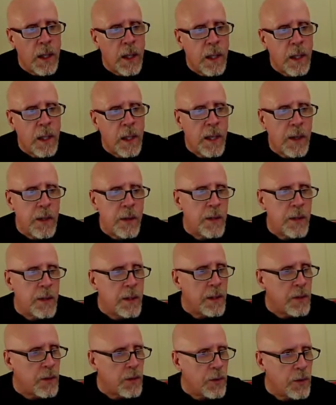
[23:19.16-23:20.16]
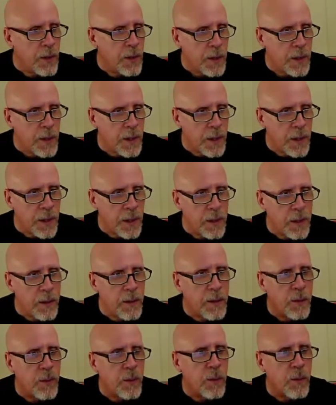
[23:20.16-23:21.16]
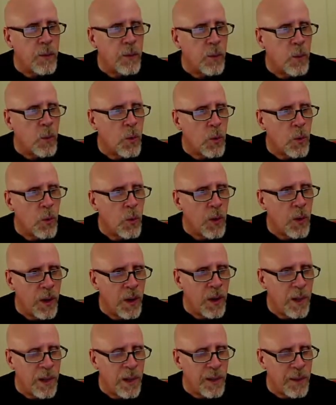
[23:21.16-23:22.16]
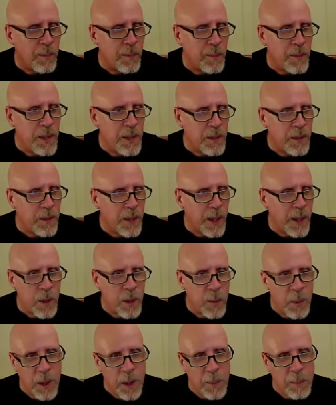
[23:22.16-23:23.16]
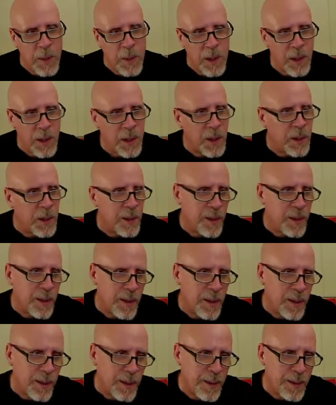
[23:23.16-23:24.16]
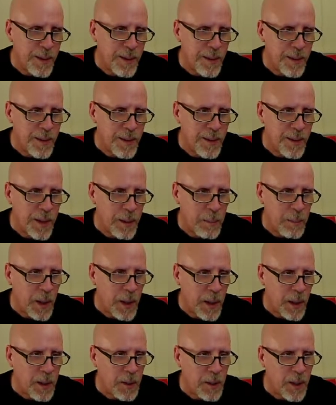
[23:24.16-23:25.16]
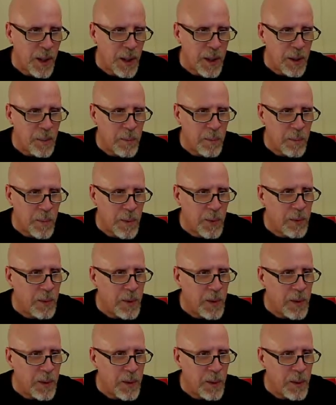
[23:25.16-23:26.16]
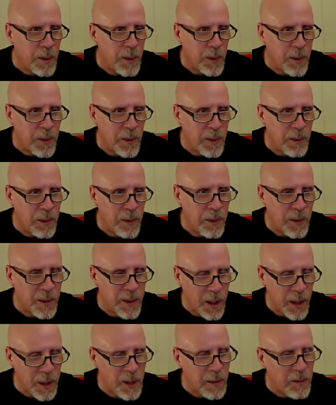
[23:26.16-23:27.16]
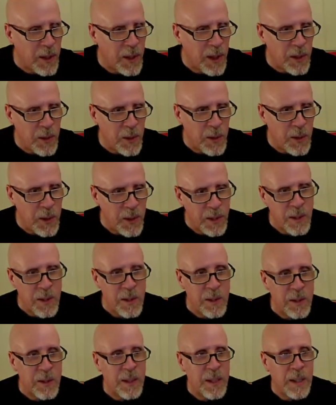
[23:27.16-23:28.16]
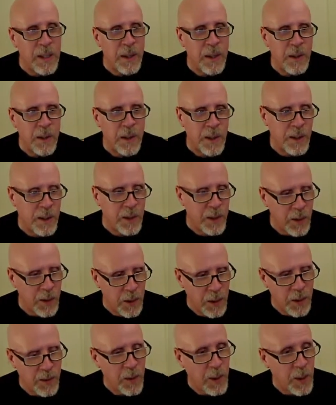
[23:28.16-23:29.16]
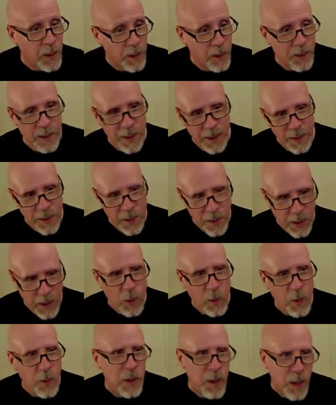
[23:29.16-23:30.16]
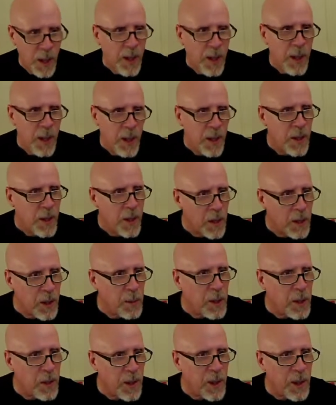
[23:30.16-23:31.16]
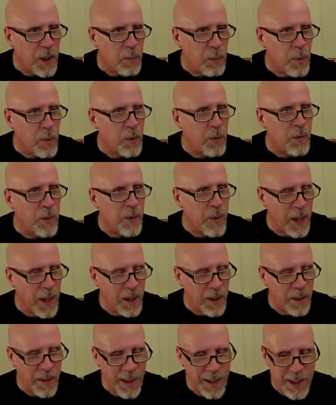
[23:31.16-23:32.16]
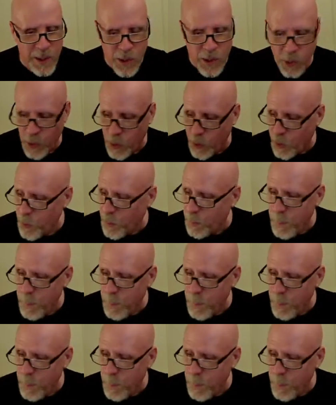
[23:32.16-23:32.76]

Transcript: Here's an interesting rule, piece of algebra. I'm not going to try to prove this to you or even justify it to you, because later in your career in this course, you're going to be trying to prove that is true.